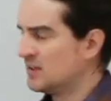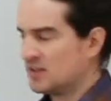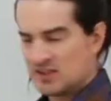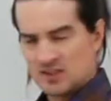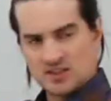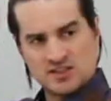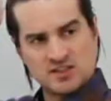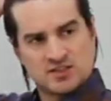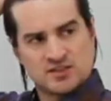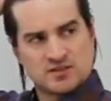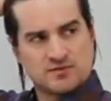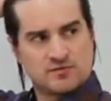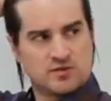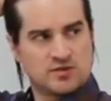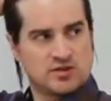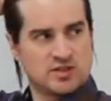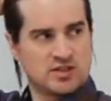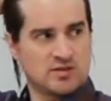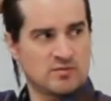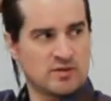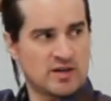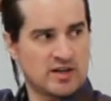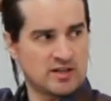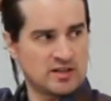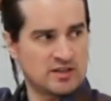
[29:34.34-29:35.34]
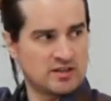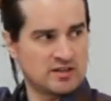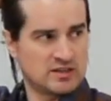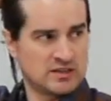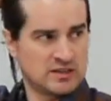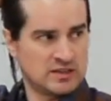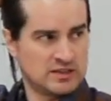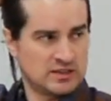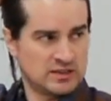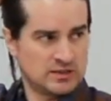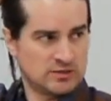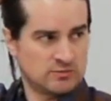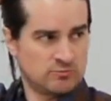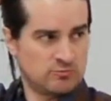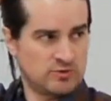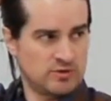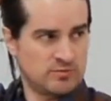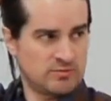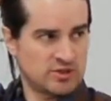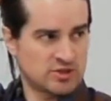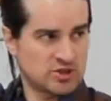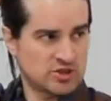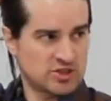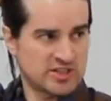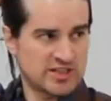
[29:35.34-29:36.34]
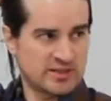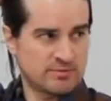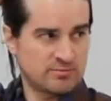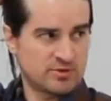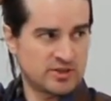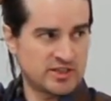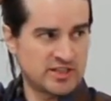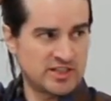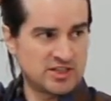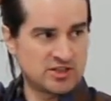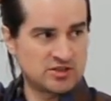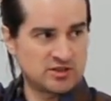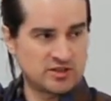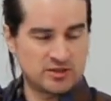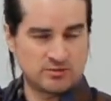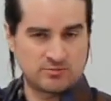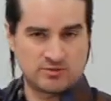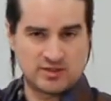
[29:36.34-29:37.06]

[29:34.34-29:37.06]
Because if you think about it, we measure time pretty easily.